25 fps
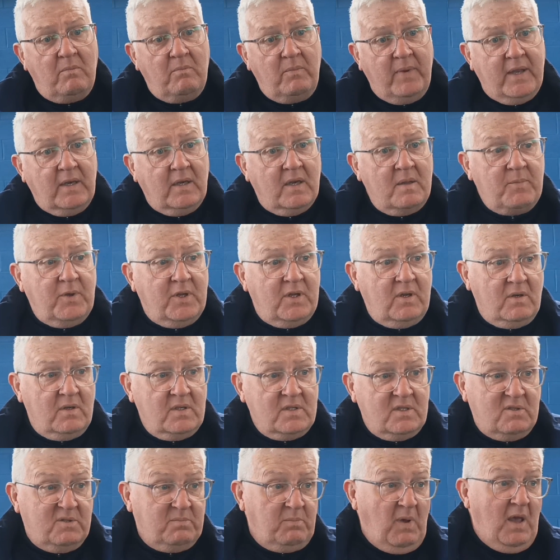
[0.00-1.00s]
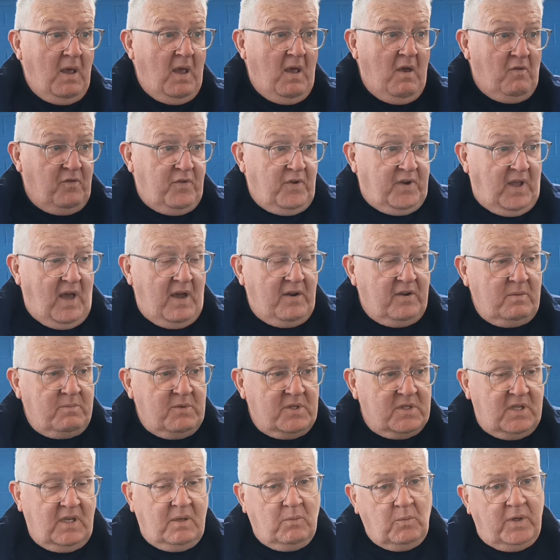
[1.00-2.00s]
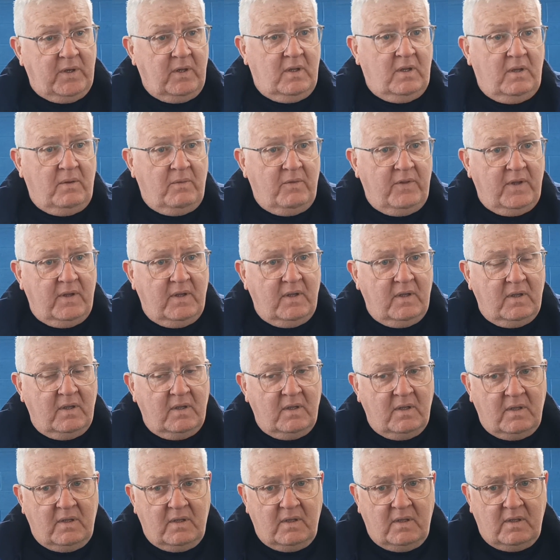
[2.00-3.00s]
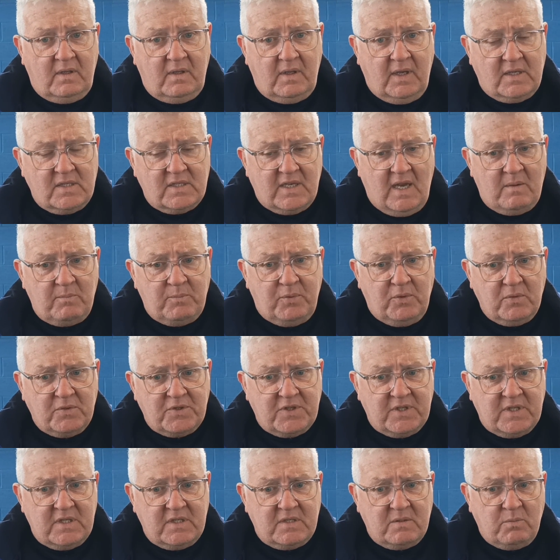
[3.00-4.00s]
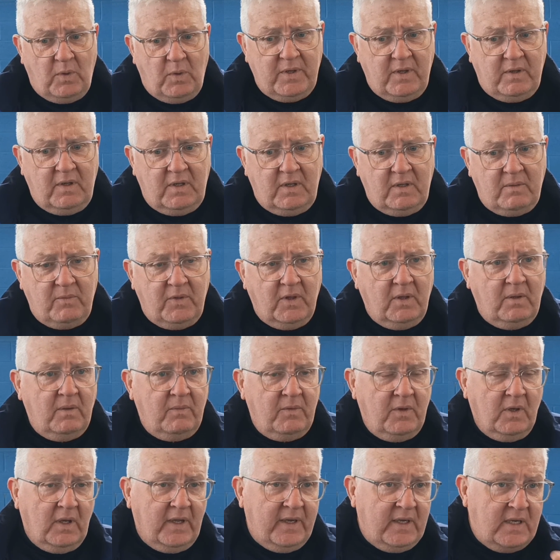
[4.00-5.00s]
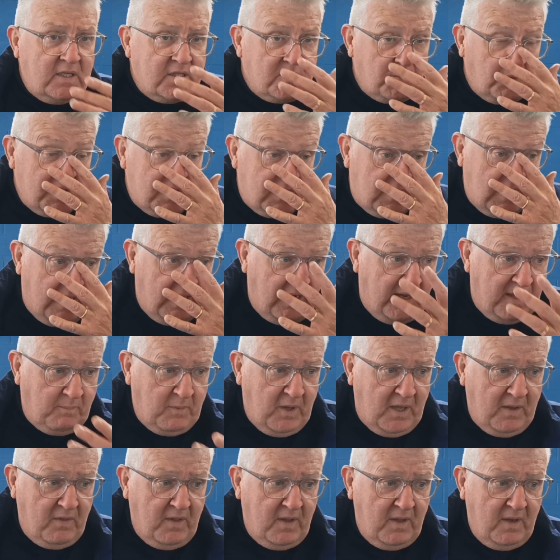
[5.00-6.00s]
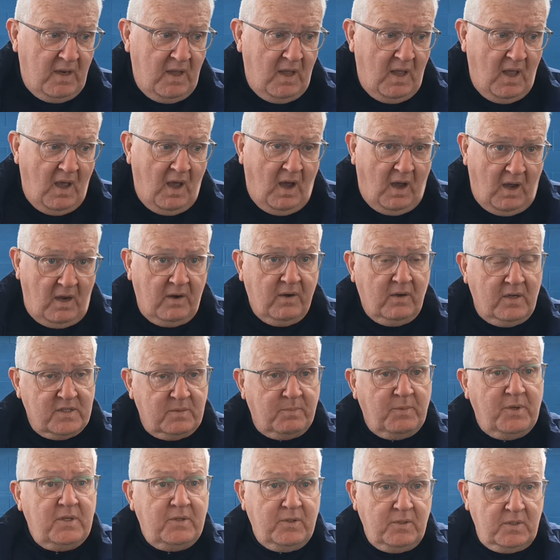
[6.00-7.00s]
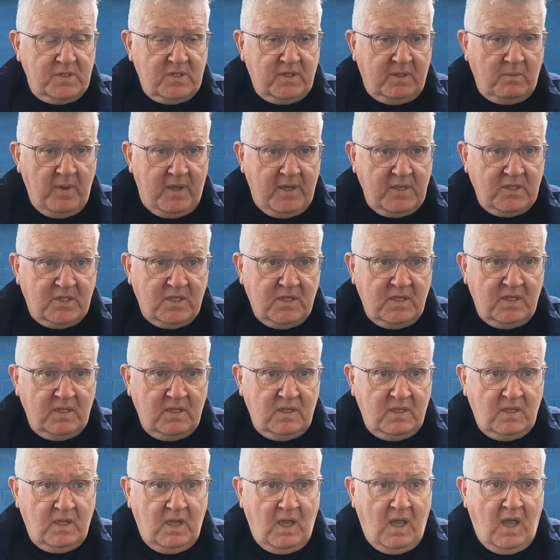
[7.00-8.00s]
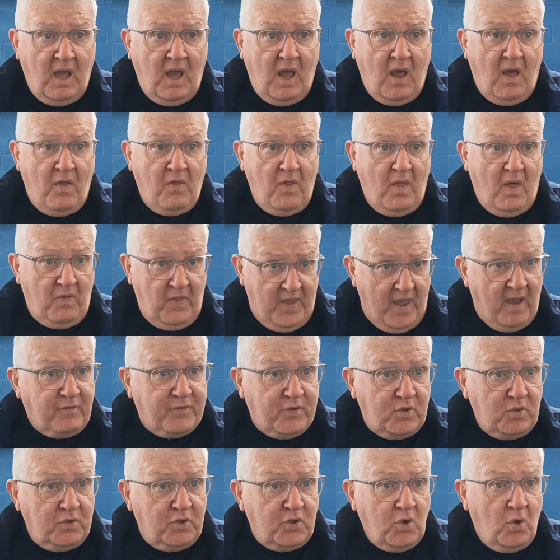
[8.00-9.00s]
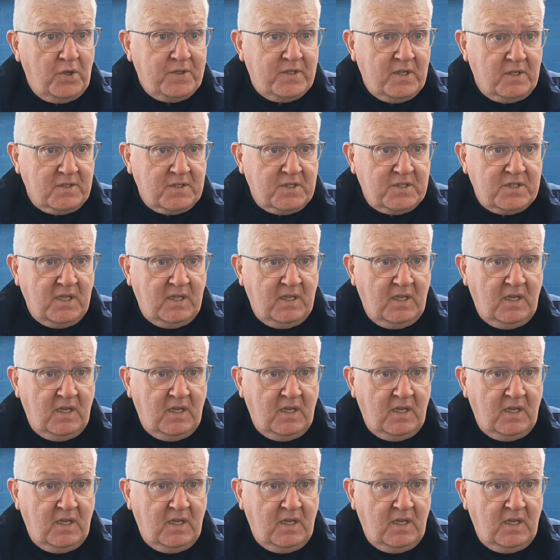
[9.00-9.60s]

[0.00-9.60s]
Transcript: Mainly because, for the argument's sake, one of the examples is of the ladies was telling me that her husband, who has dementia, they have 2 daughters.